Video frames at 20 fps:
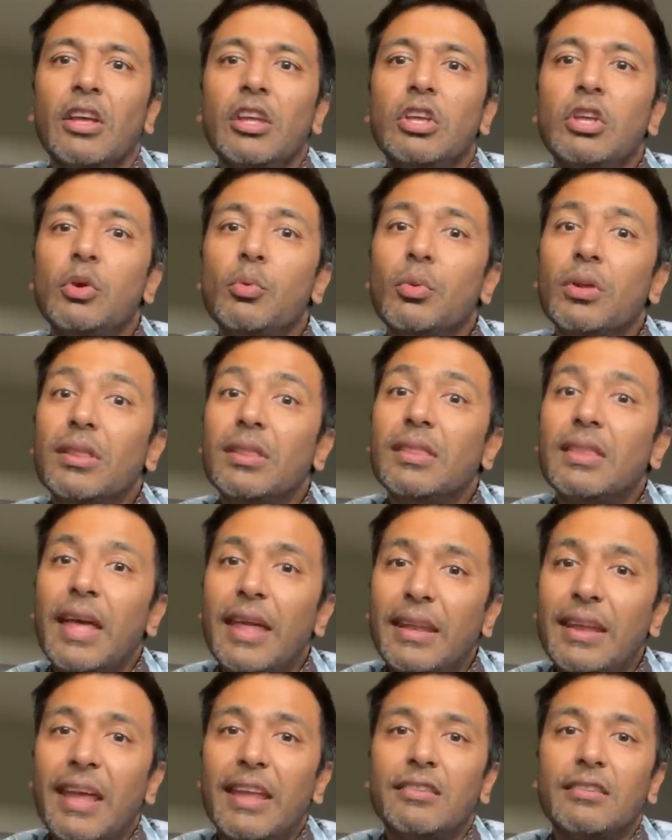you will
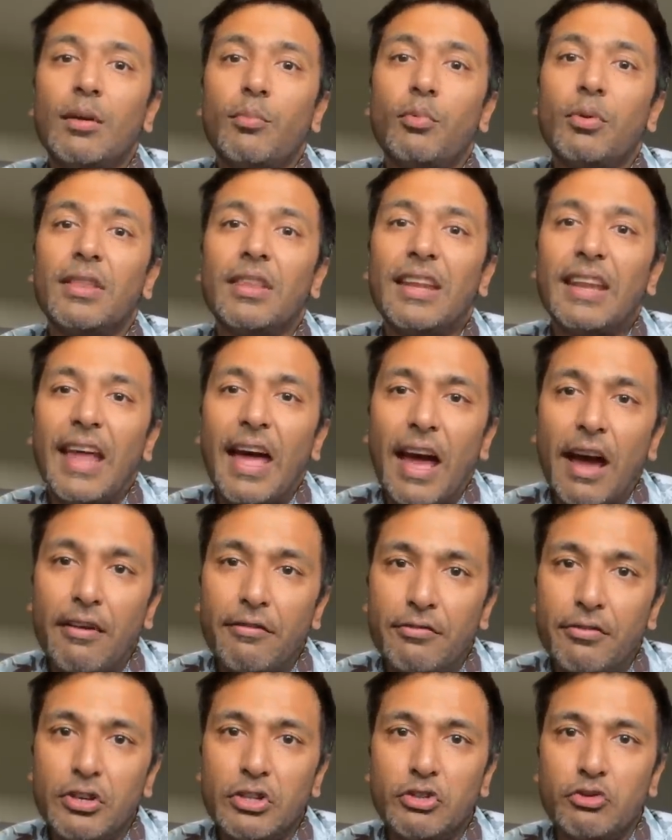then end up with an
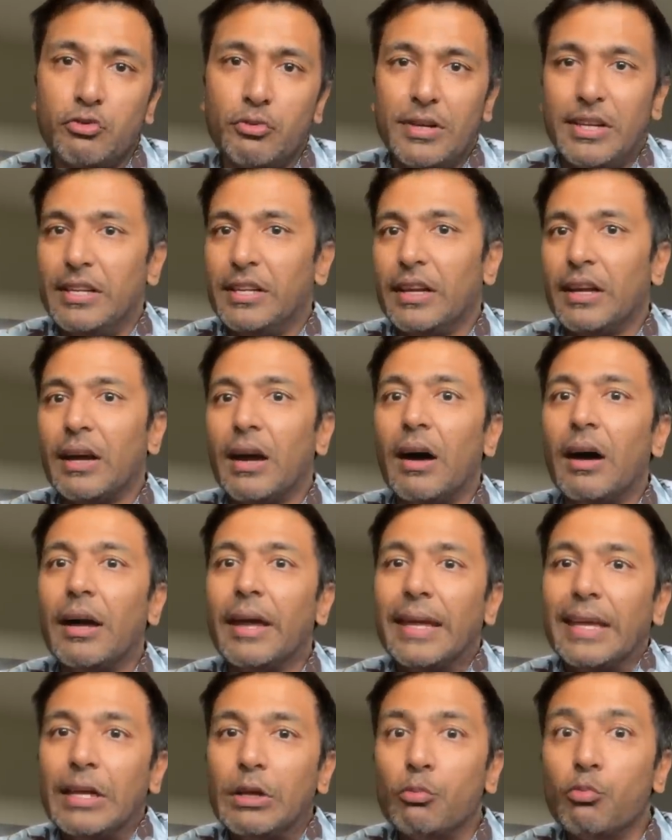average reading,
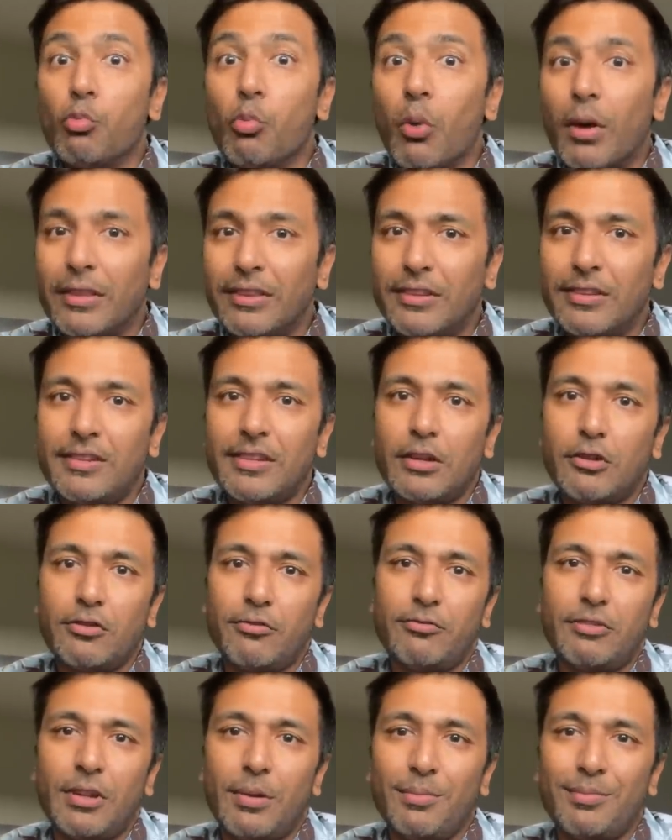i.e., one set
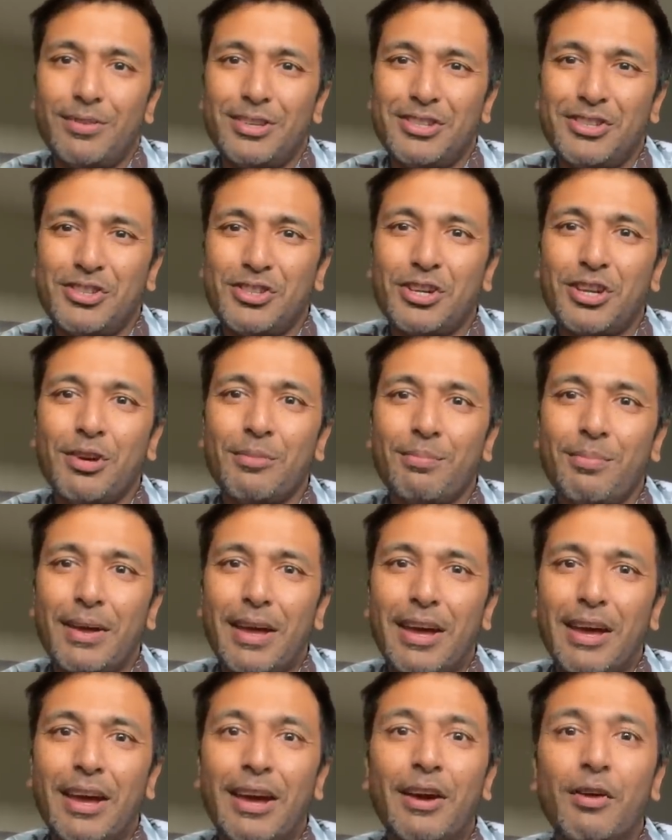of numbers to
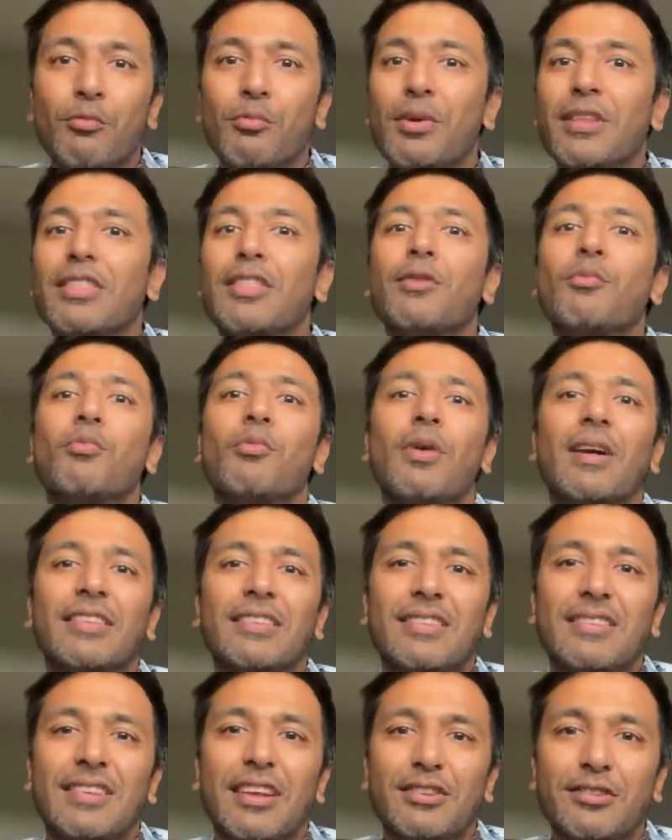compare with the one
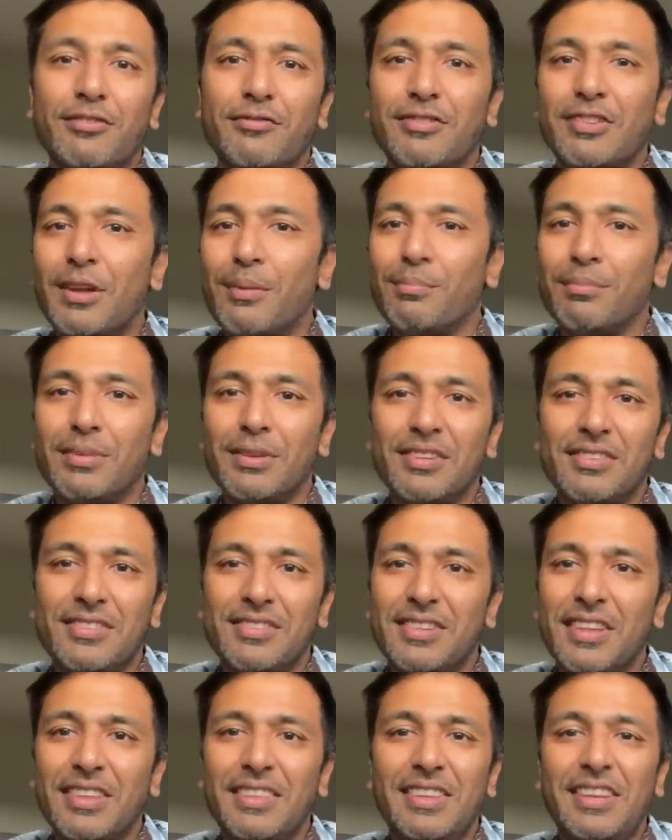set of numbers
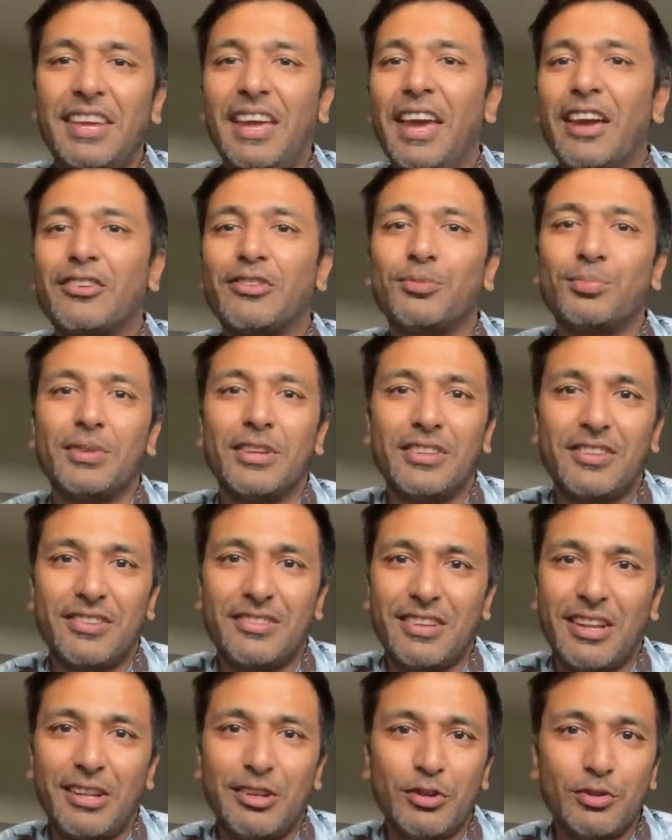that the experts
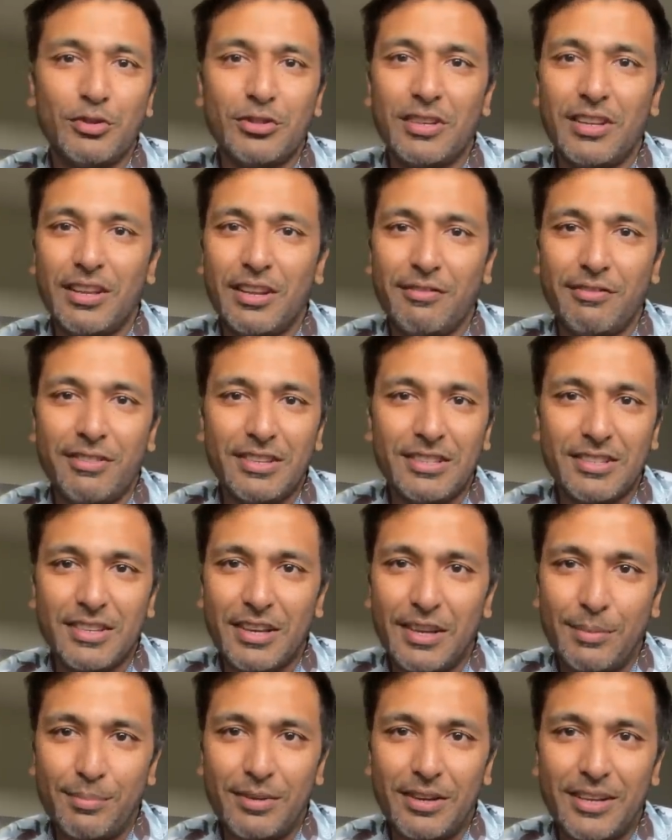tell you to live and
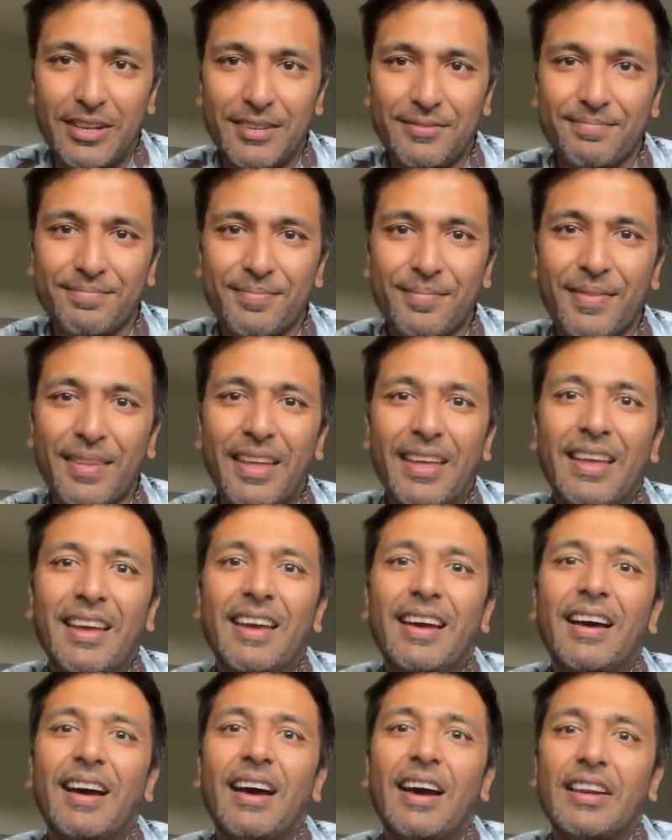die by.
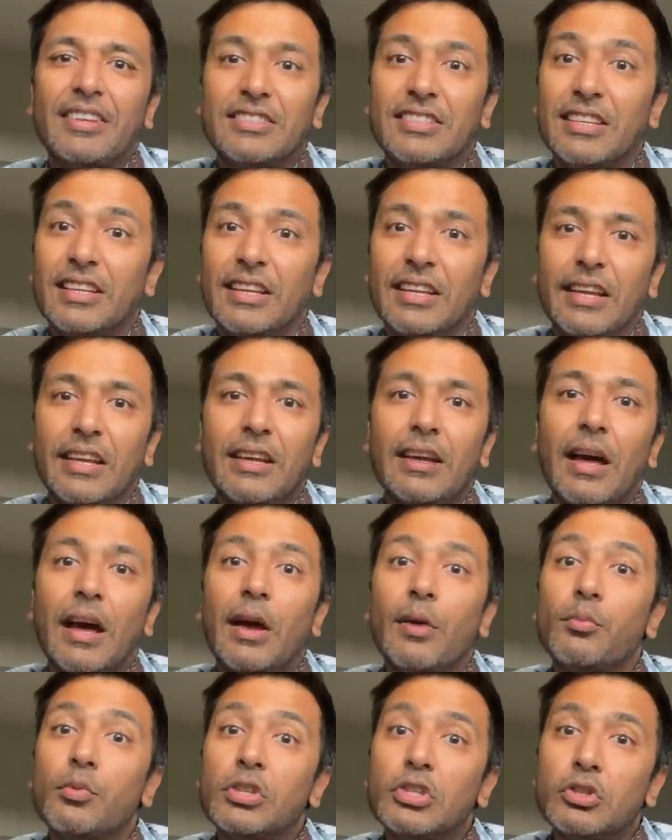Ideally, I
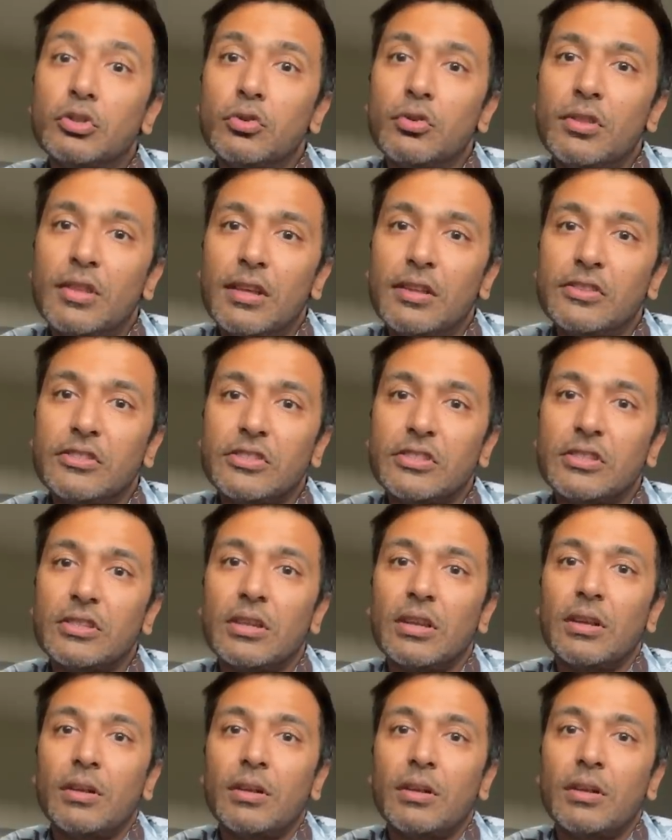would do this